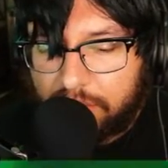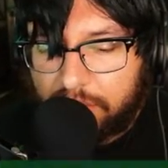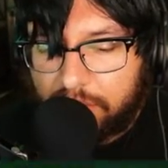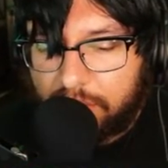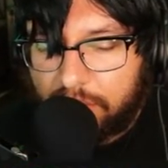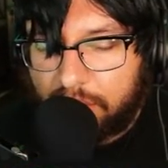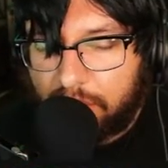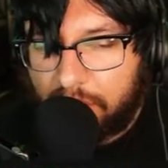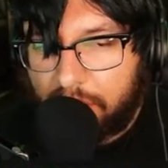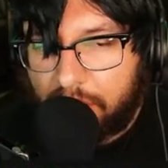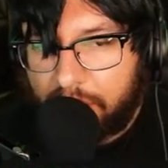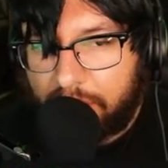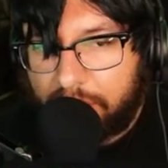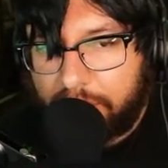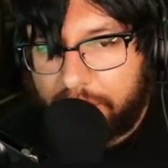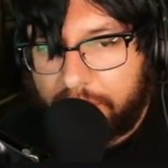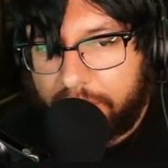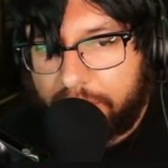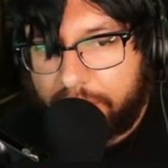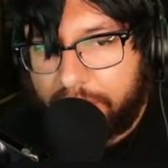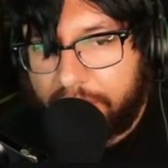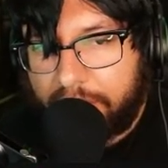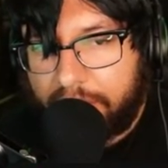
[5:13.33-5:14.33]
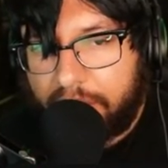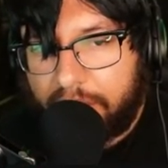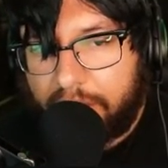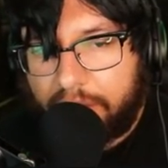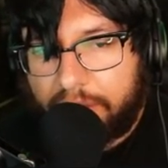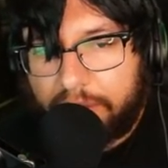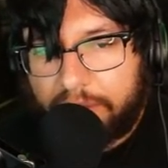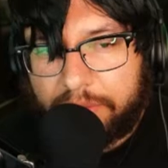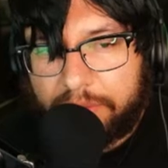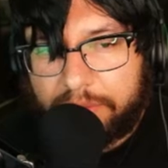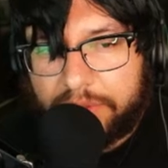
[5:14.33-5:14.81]
Hey, yeah,
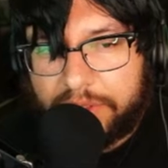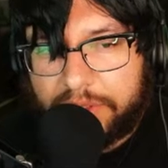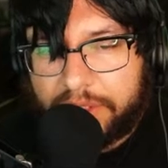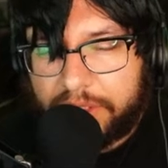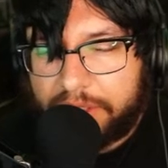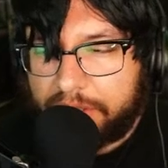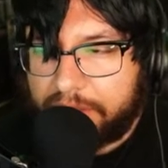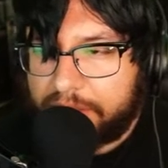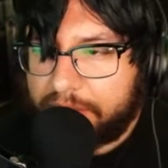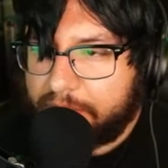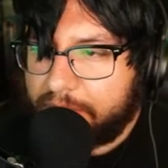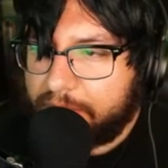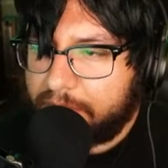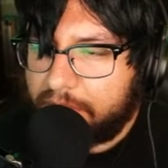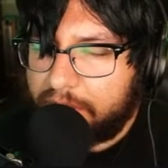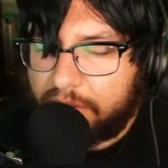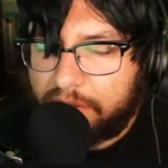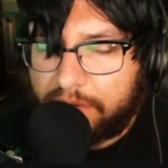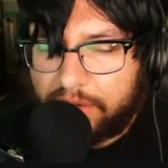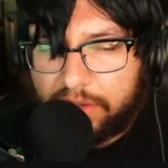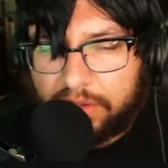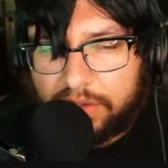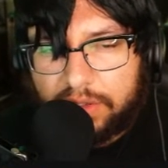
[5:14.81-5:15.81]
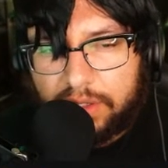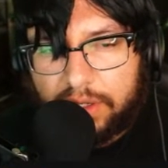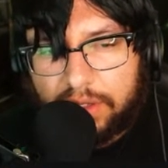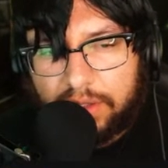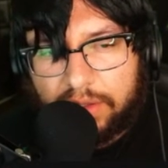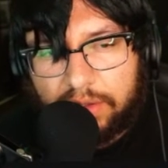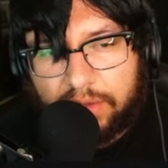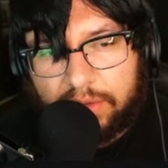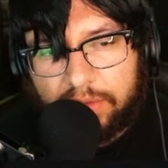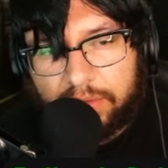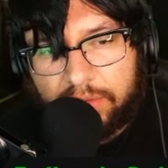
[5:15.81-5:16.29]
there was some
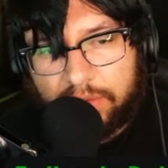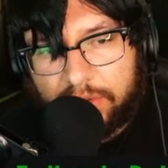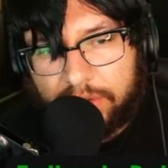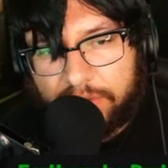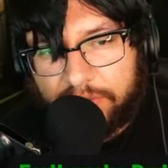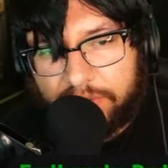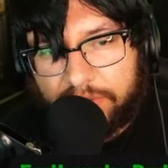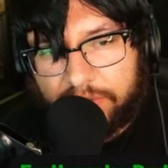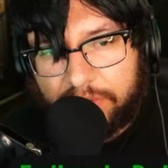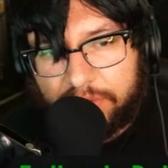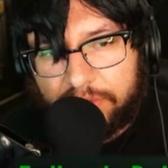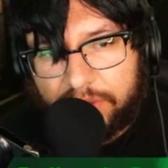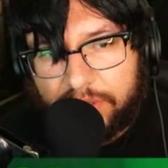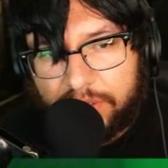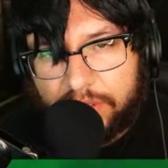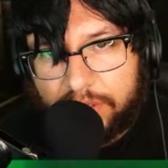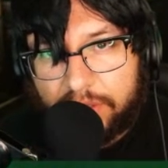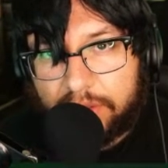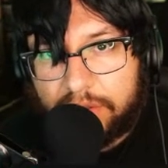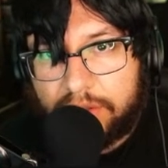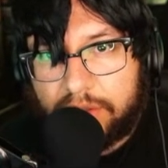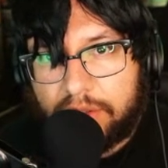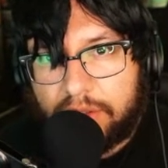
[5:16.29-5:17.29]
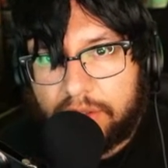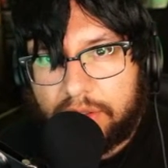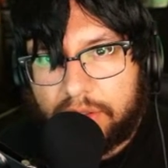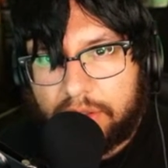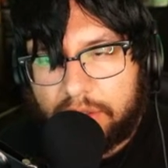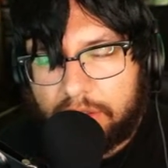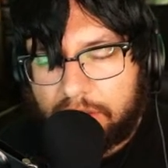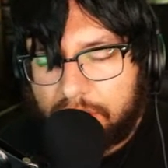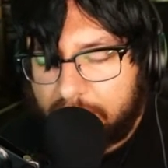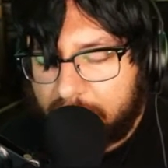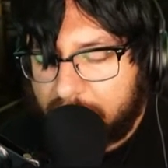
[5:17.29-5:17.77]
technical difficulties.
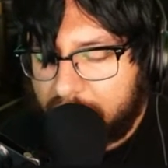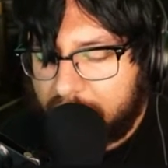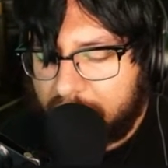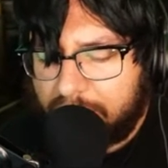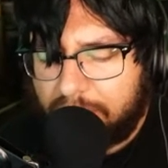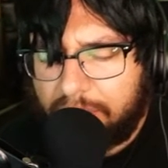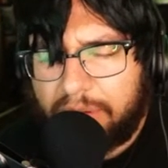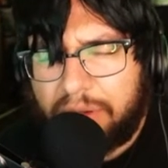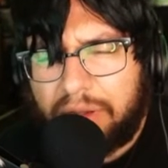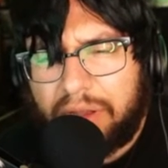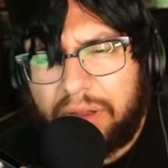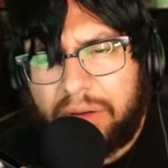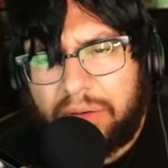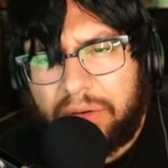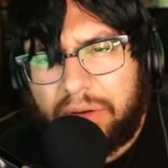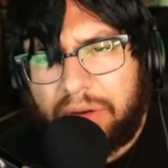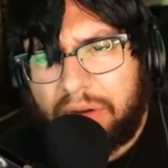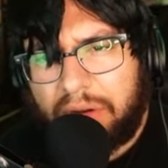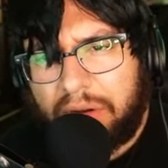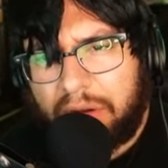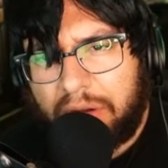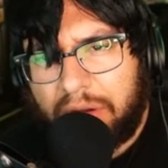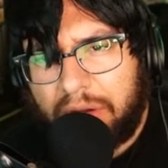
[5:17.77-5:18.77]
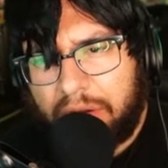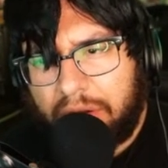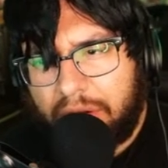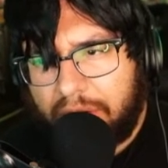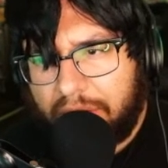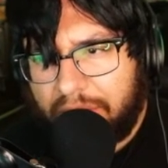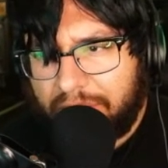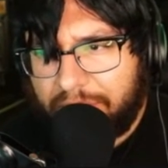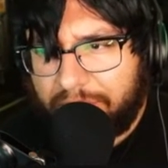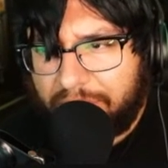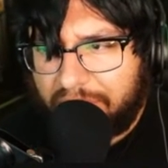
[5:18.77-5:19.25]

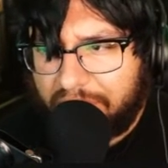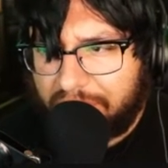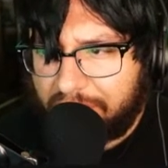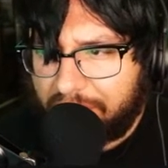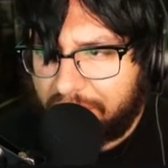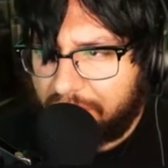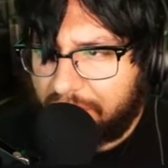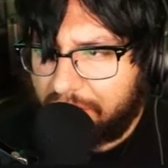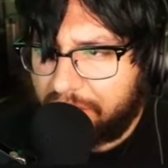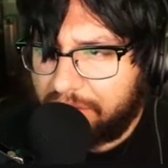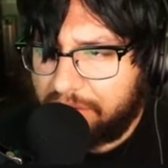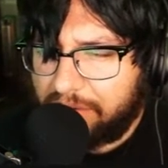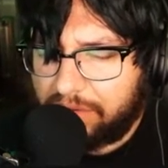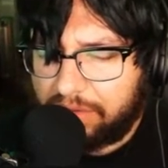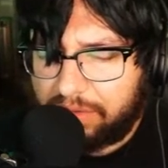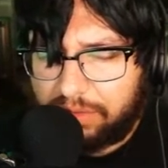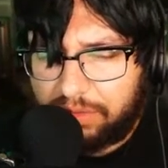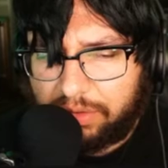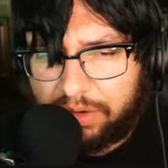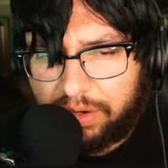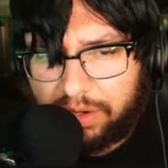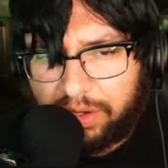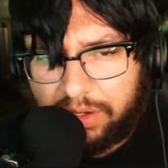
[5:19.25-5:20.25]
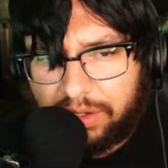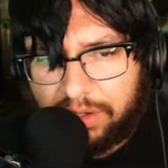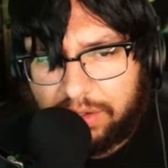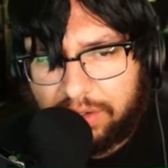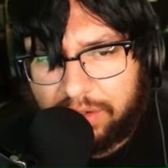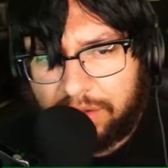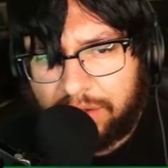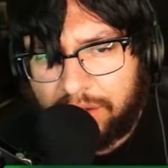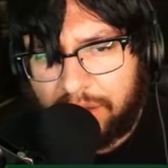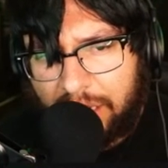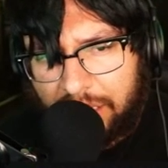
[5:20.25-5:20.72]
I'm not crying, you're crying.
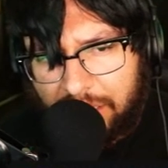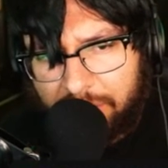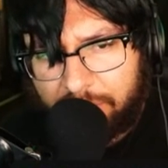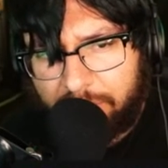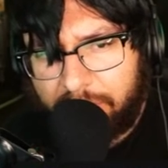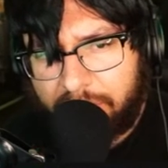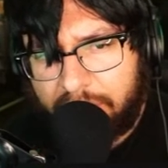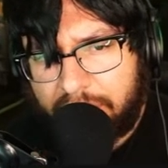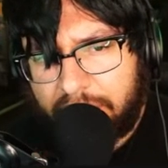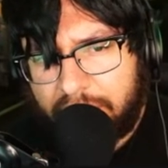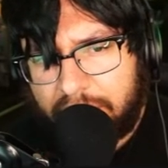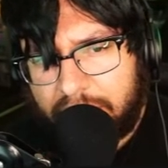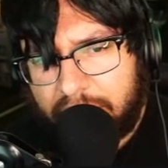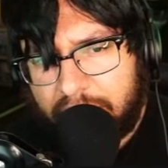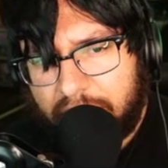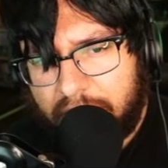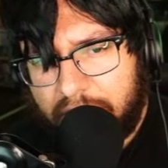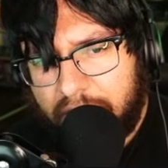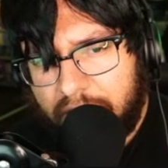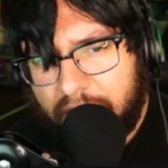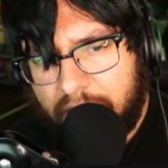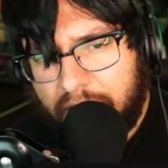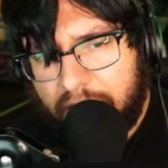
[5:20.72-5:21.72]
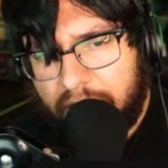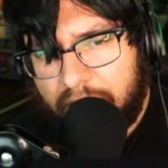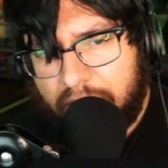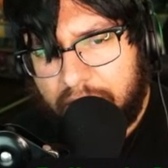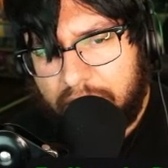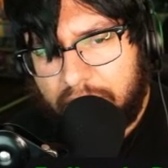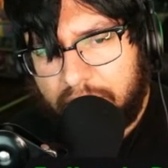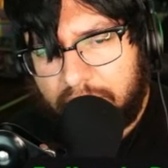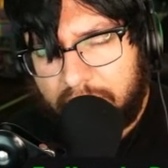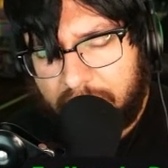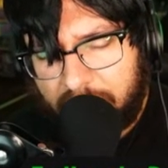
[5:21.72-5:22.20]
Anyways,
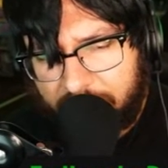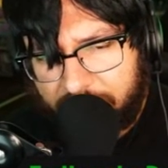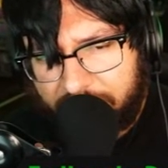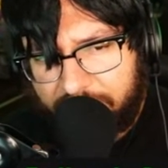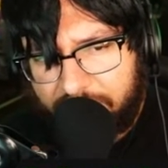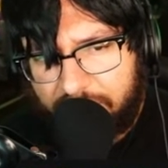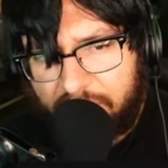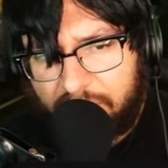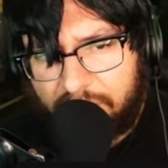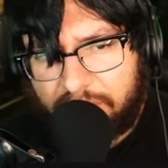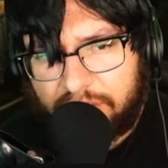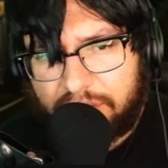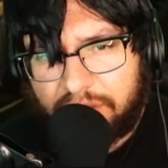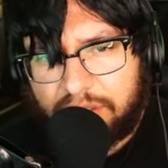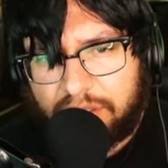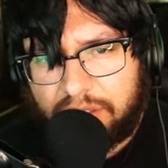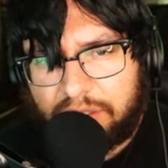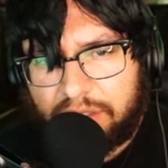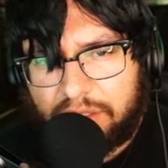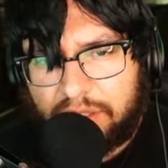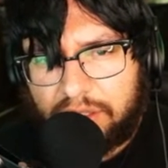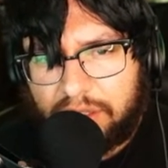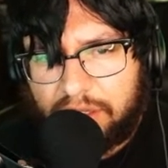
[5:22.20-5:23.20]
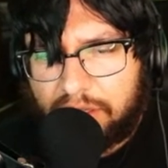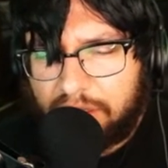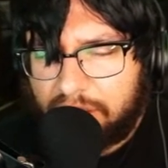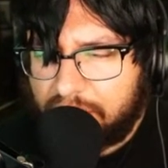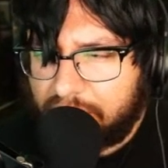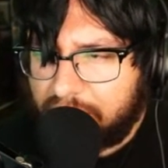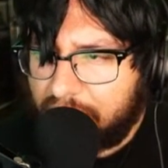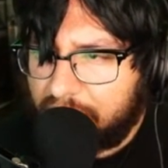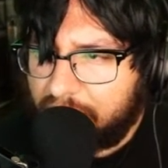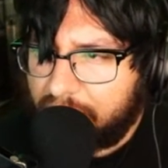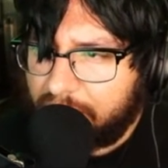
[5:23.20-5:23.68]
the faults.
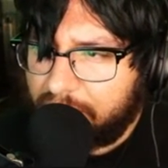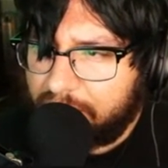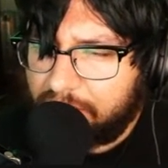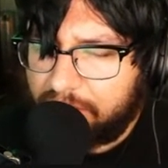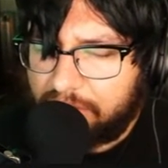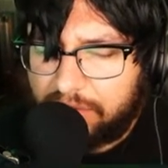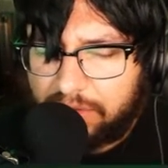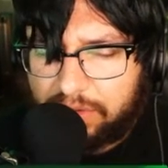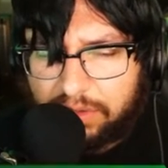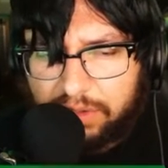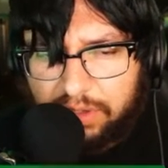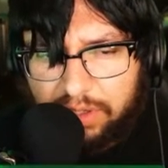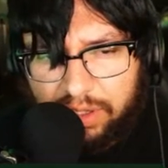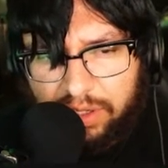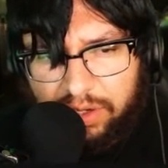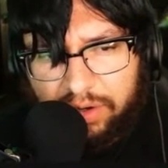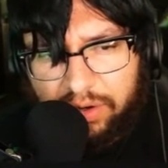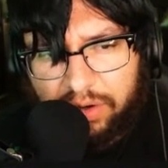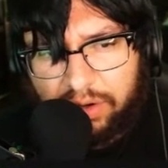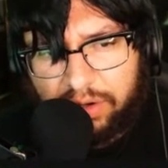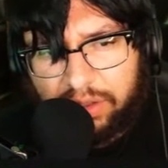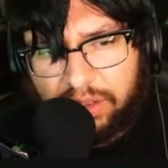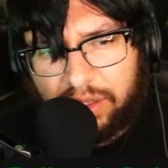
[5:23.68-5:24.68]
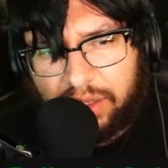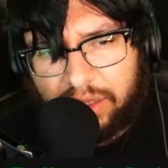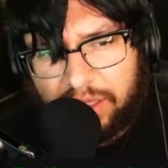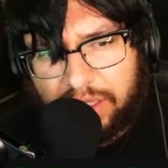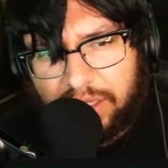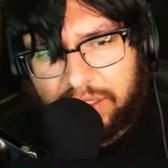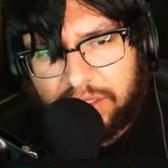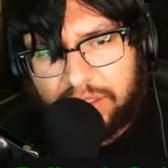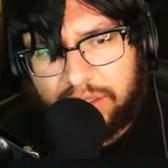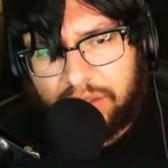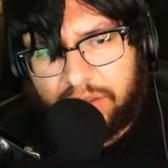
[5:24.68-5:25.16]
So, here are the
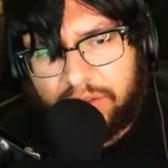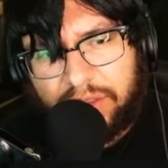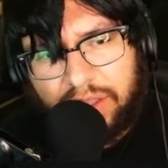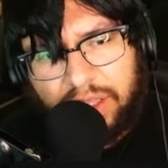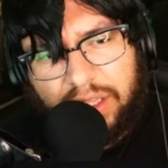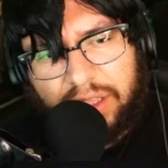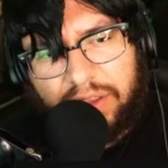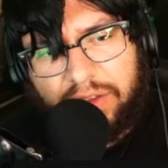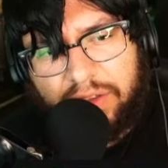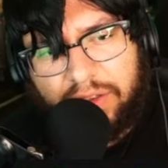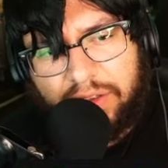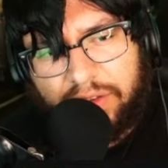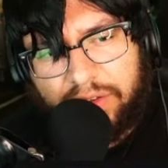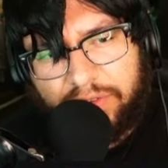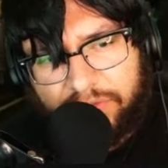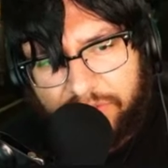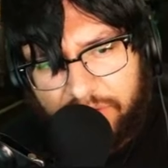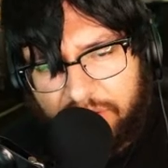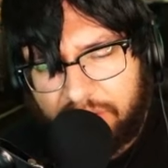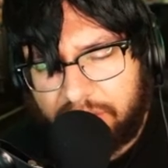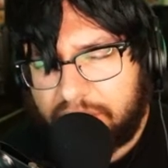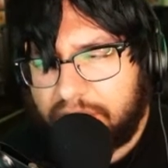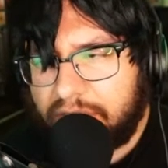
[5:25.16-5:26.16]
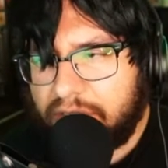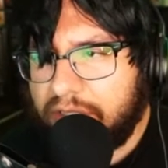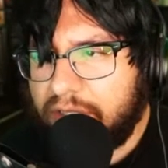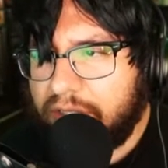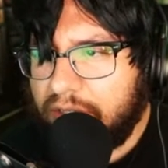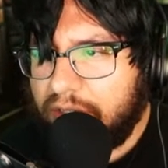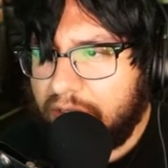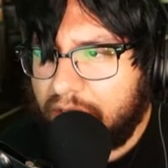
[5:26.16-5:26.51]
list of the faults.